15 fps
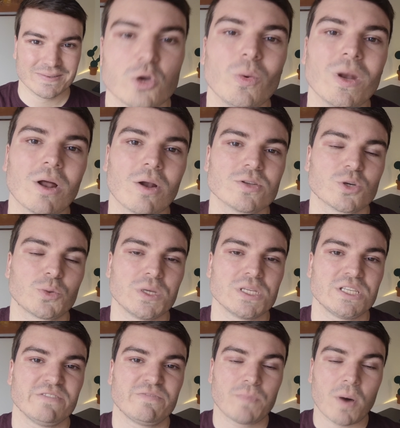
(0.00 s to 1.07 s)
You will also
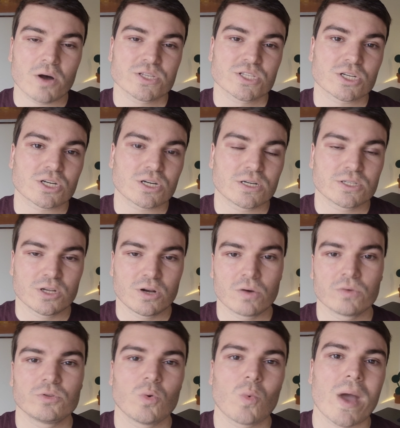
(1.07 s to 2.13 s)
receive postcards
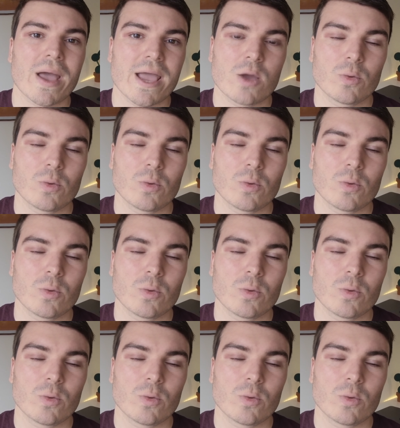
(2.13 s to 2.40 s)
along the way,